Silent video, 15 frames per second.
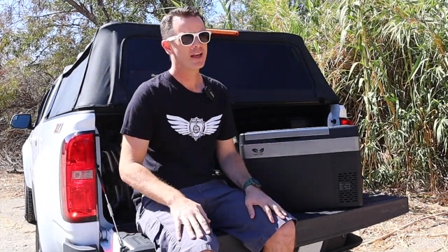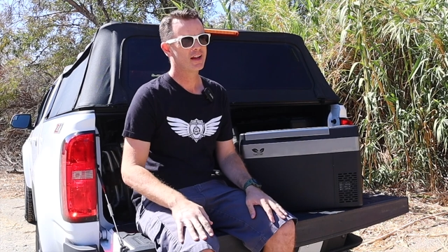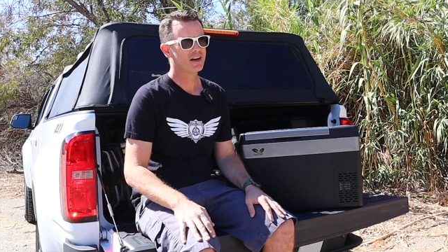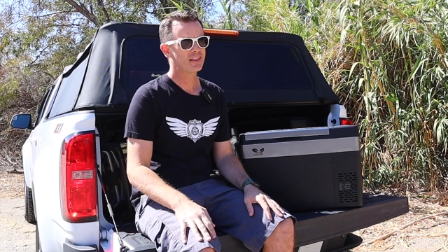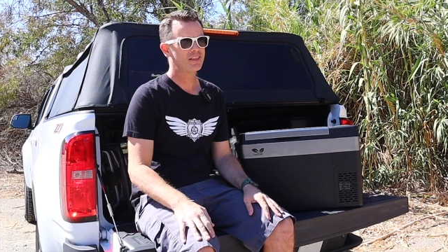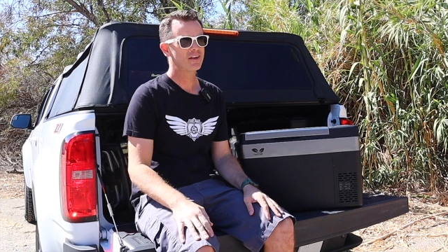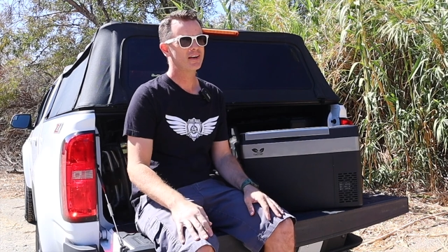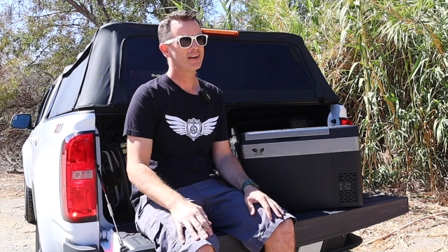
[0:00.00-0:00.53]
And
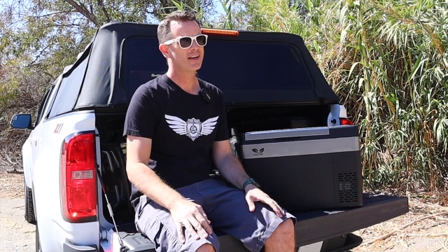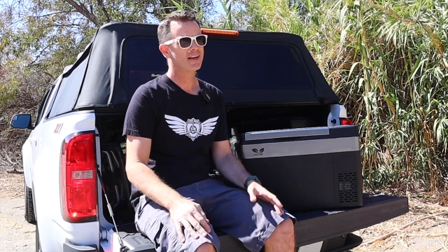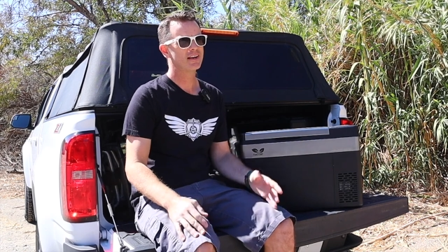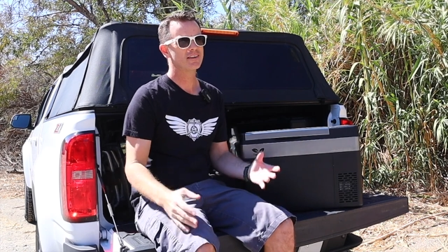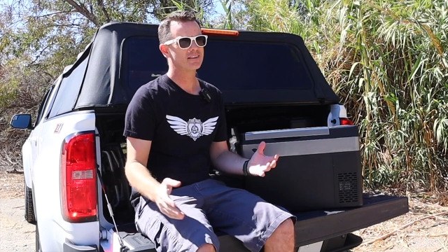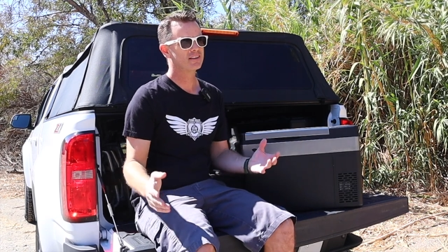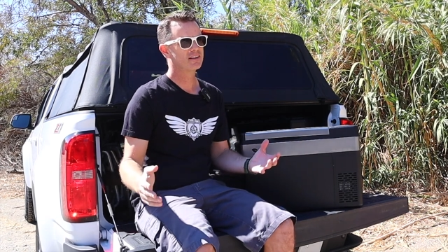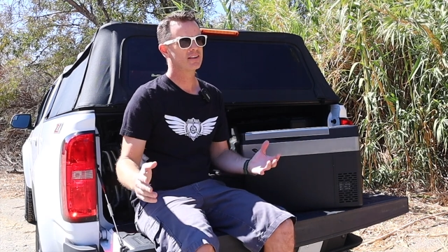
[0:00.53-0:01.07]
I thought,
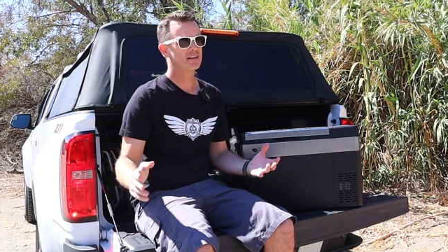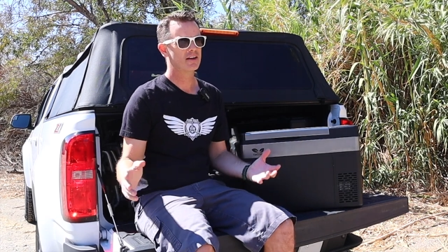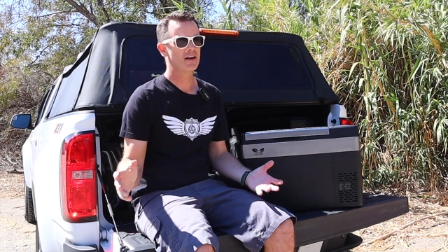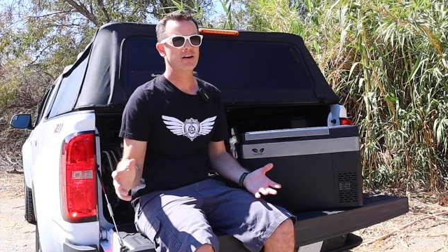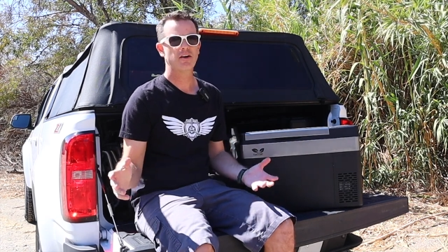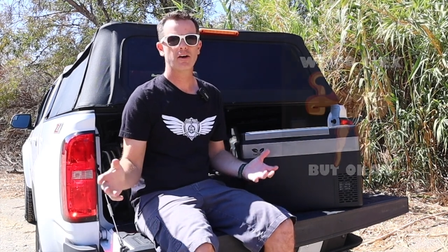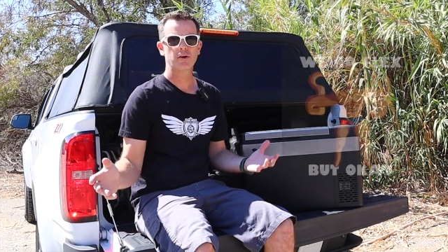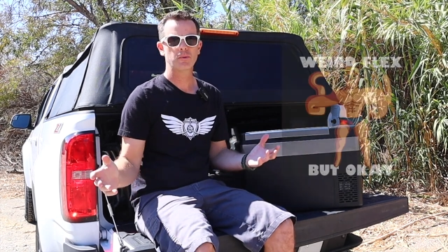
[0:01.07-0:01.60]
hey,
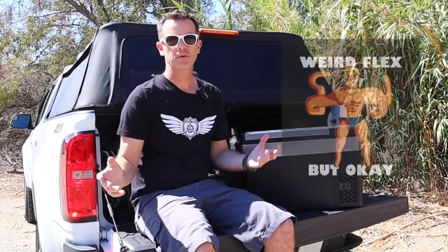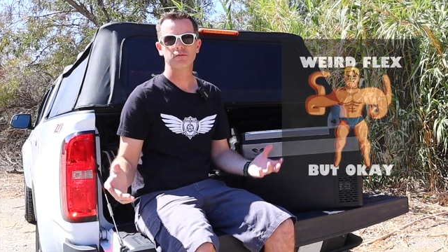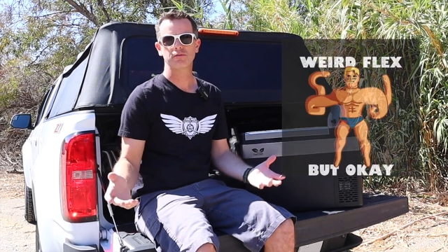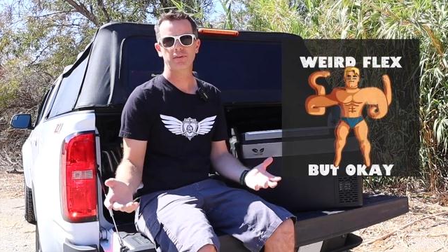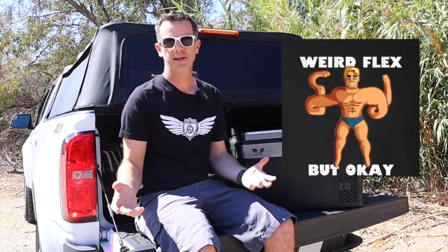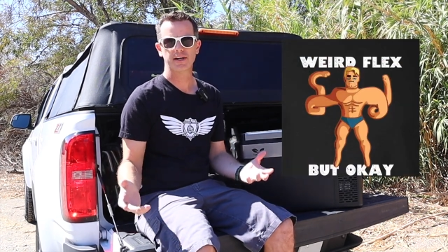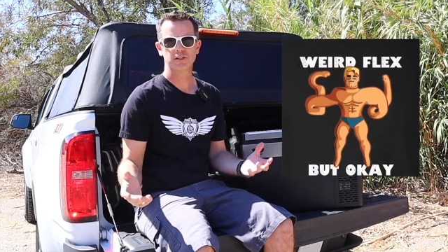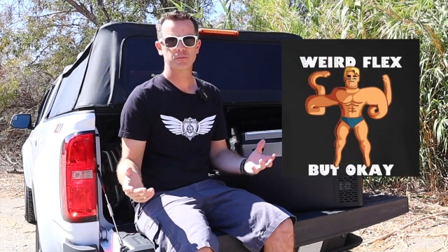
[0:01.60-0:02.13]
kind of awkward
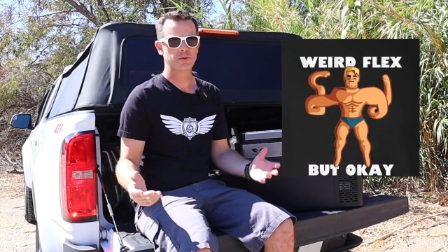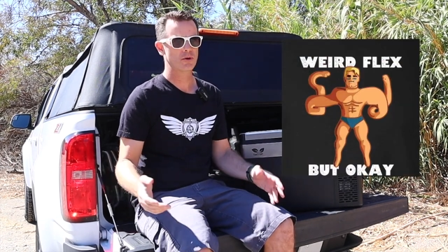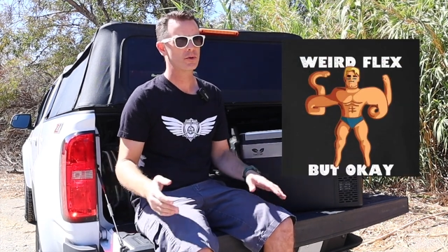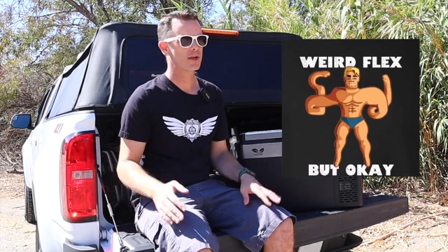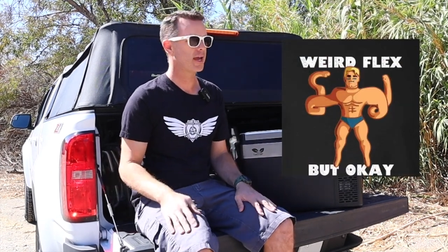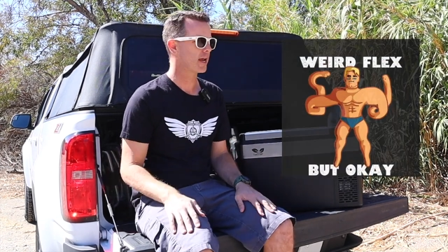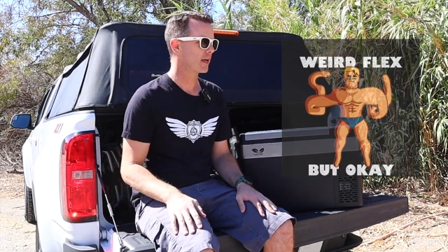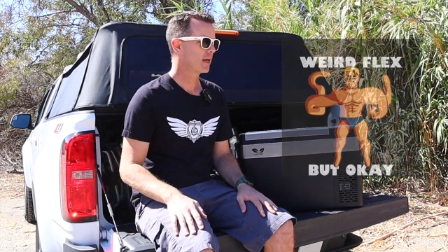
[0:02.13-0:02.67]
flex, but
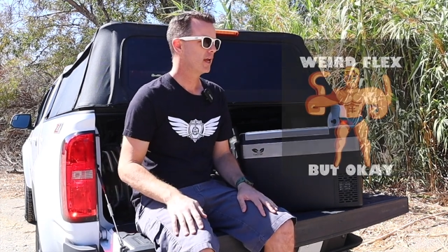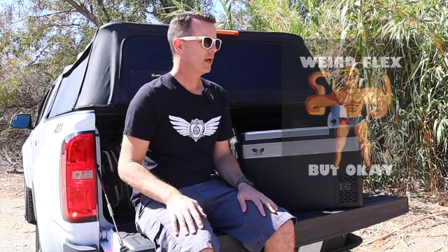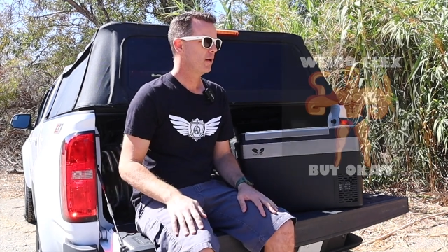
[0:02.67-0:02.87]
okay.